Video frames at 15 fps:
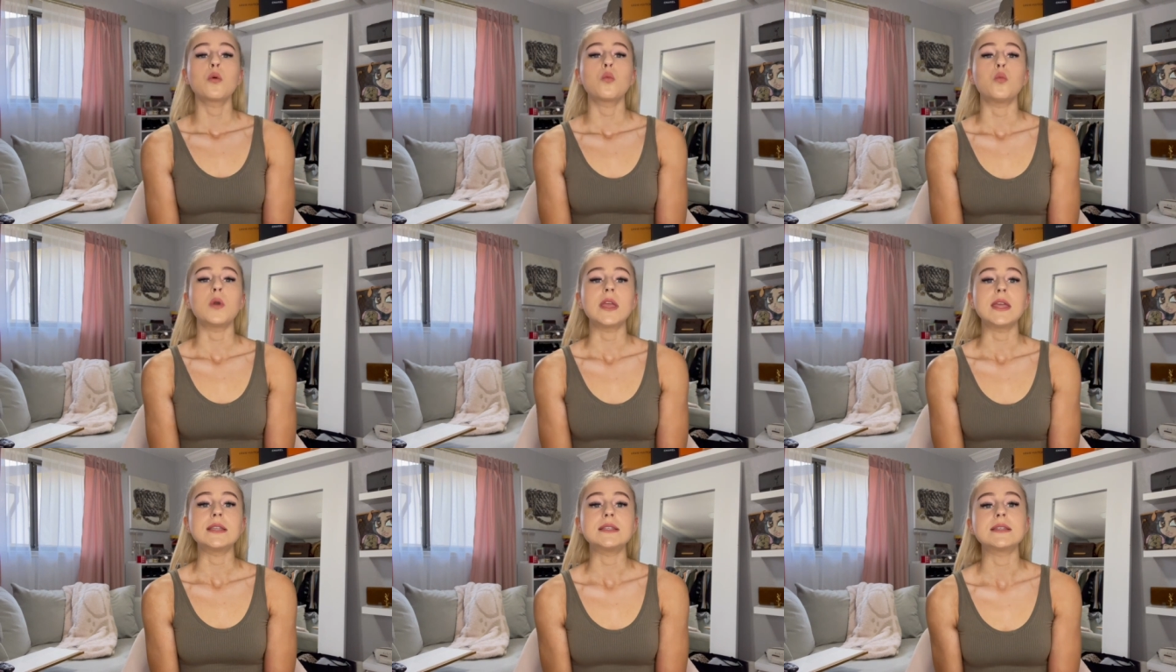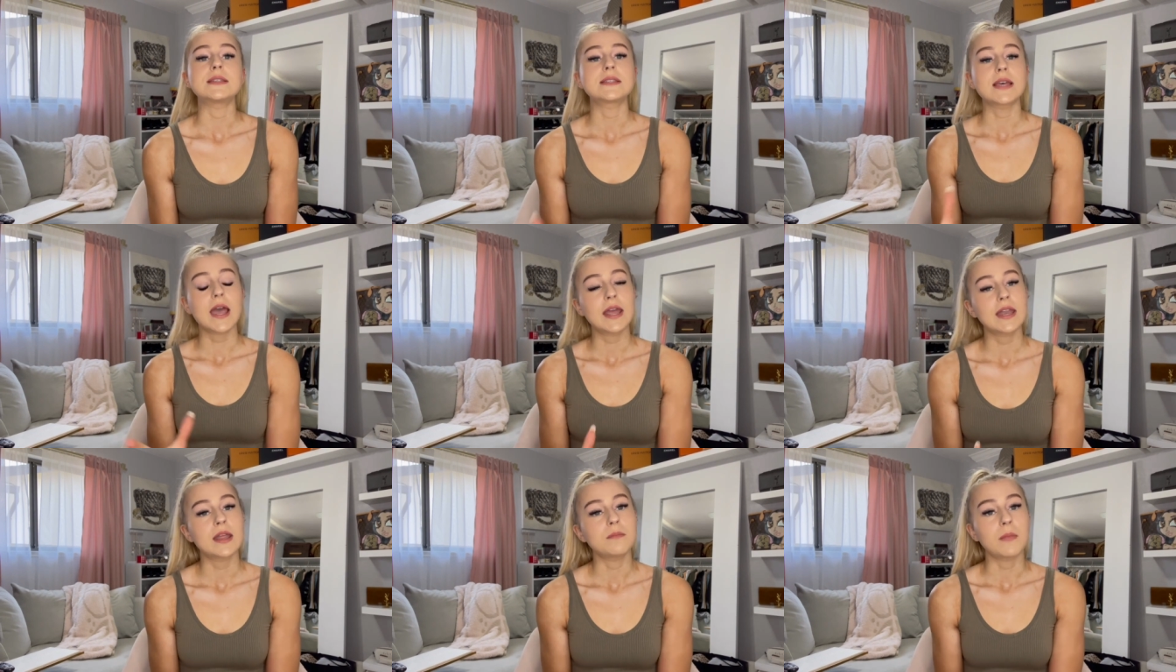
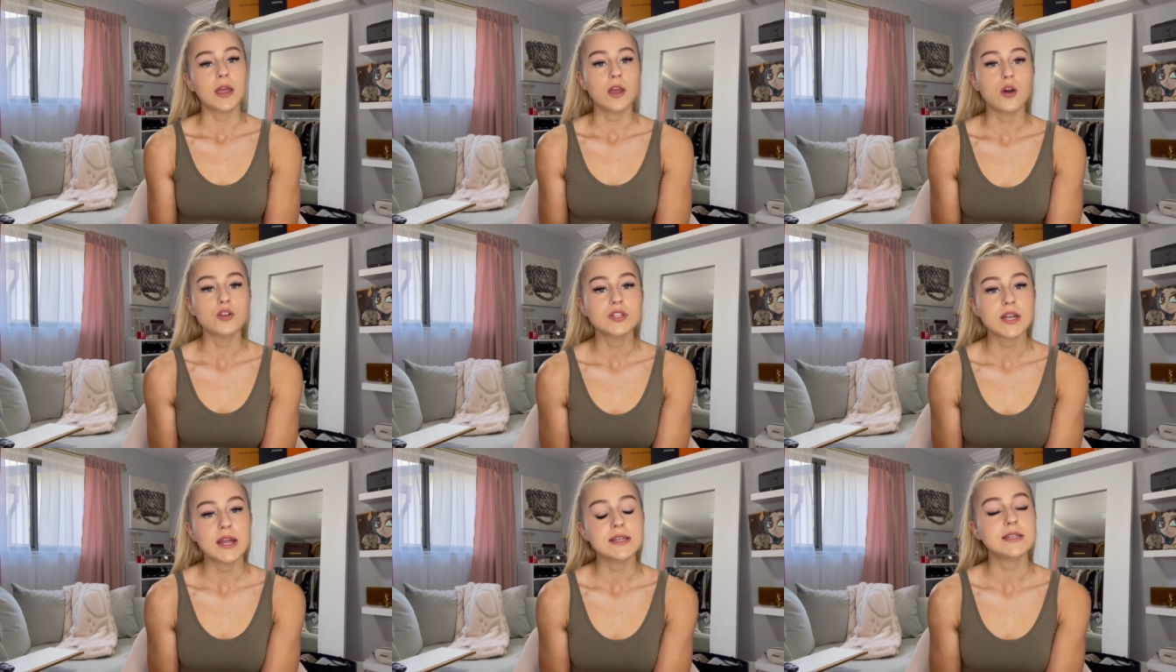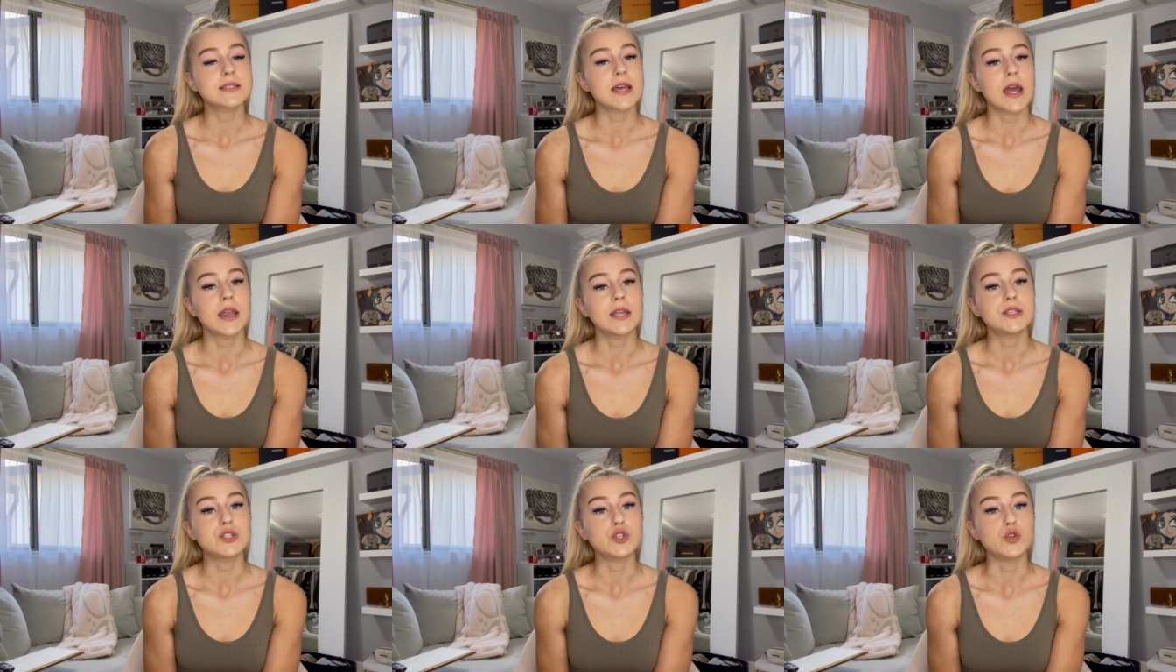my coach and I
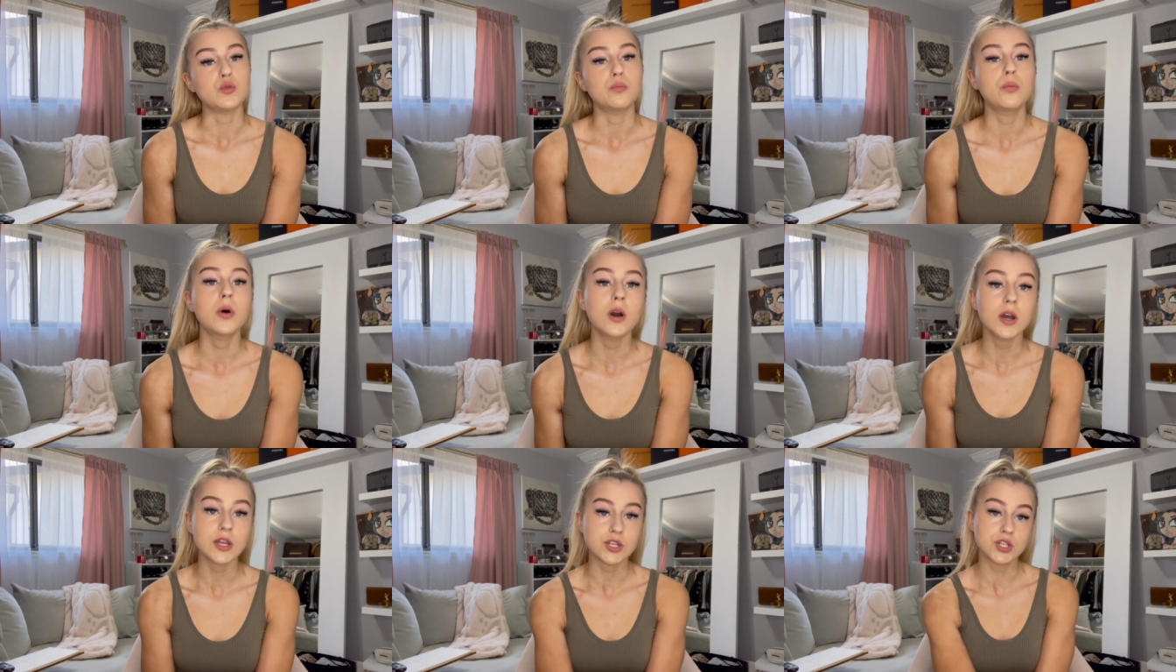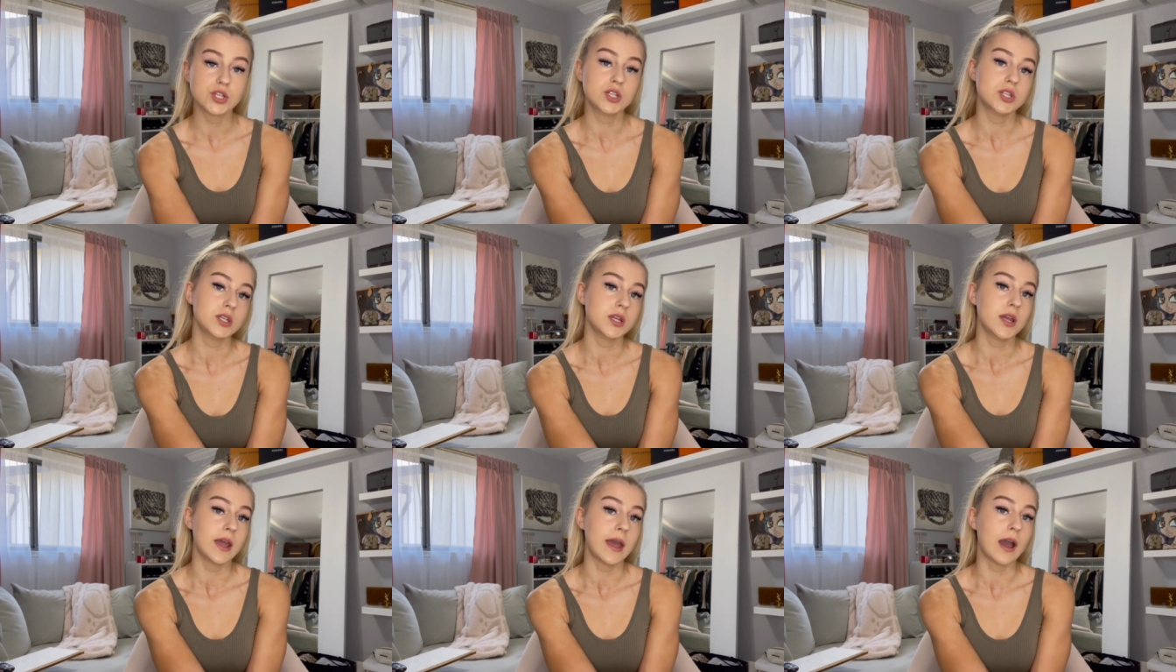decided to push
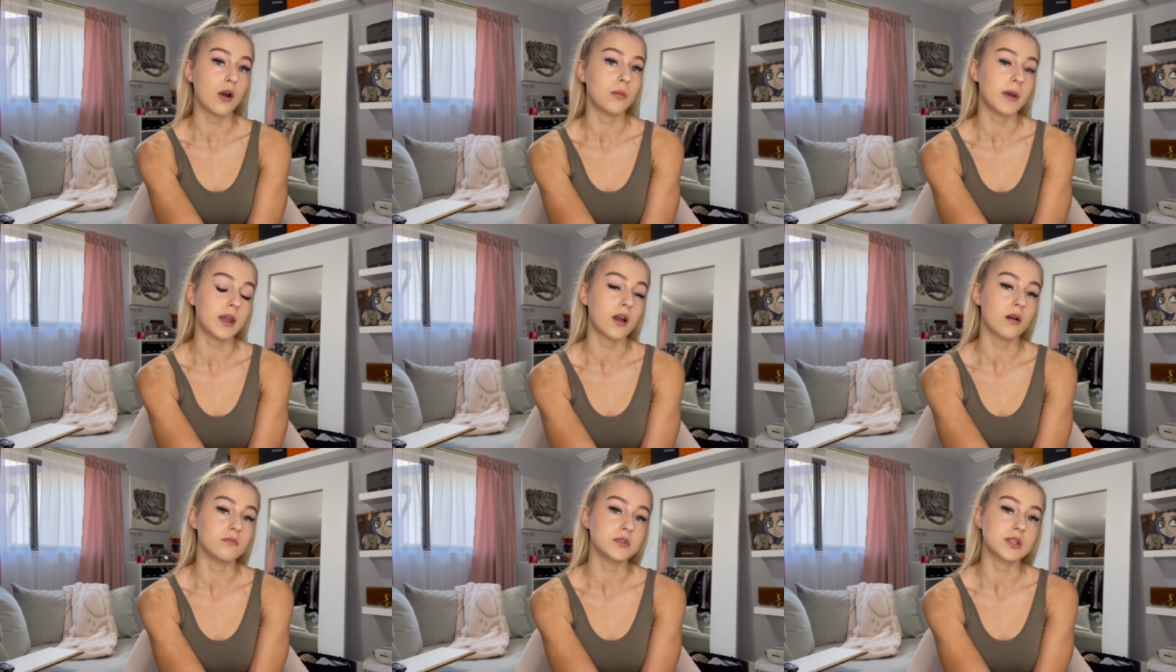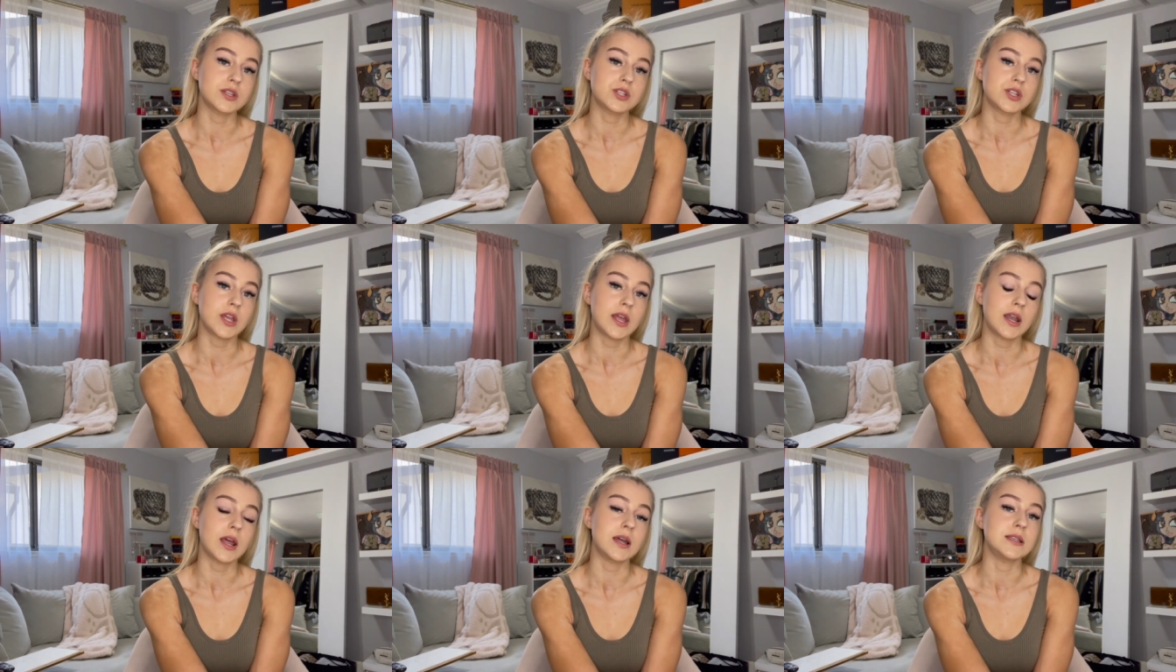out my
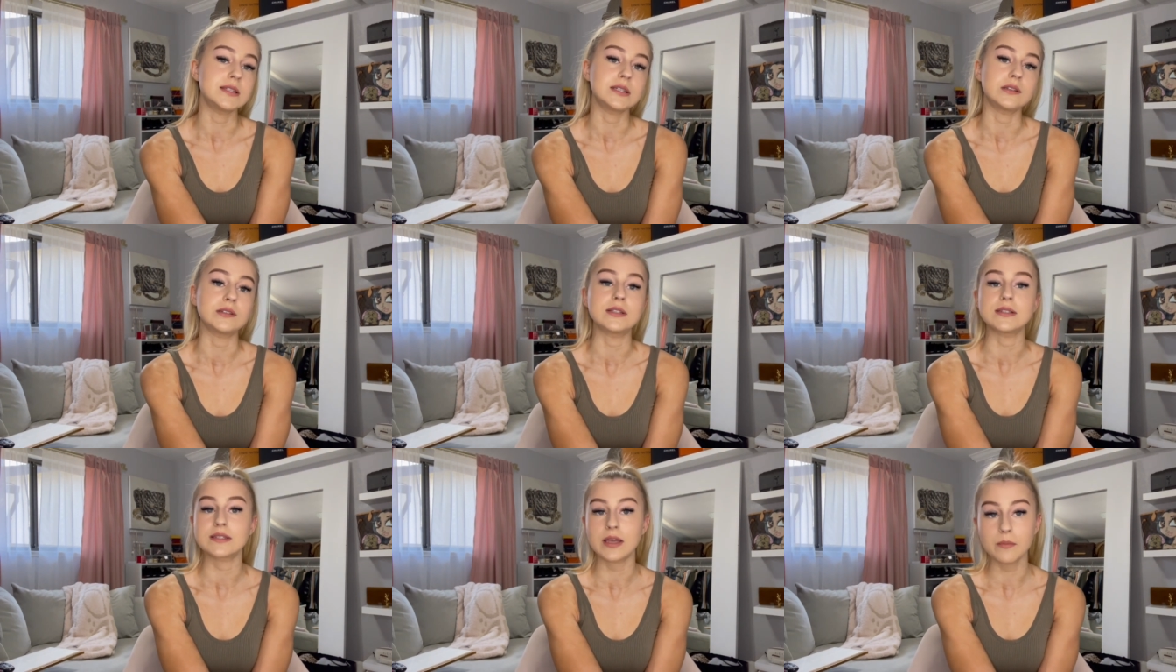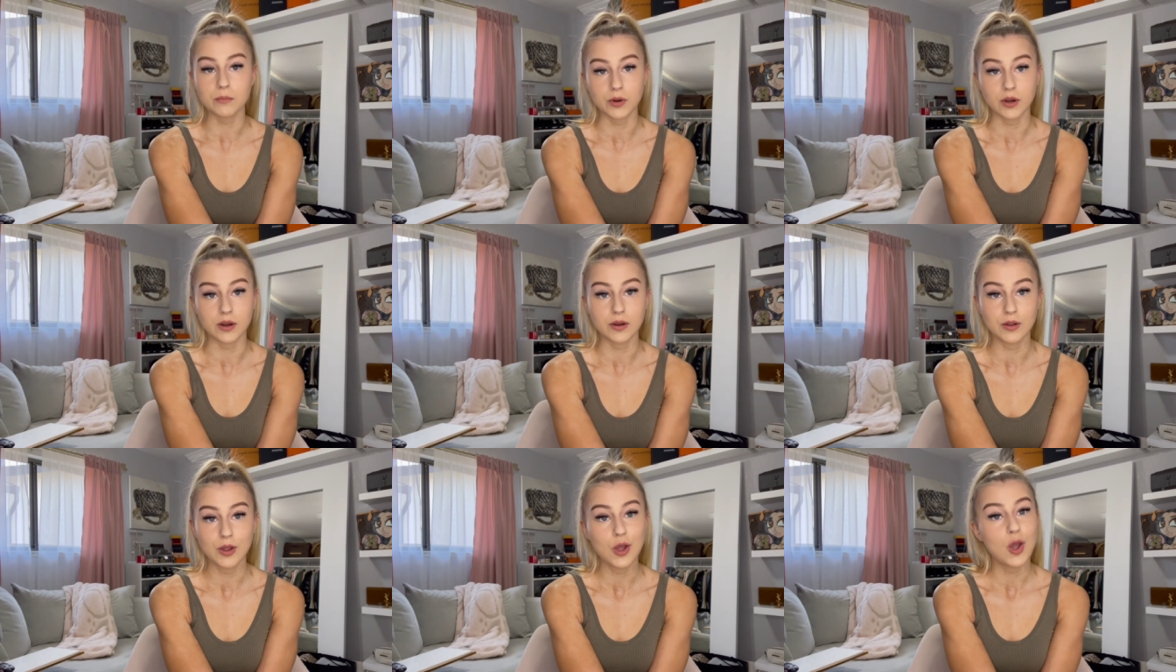competition until December,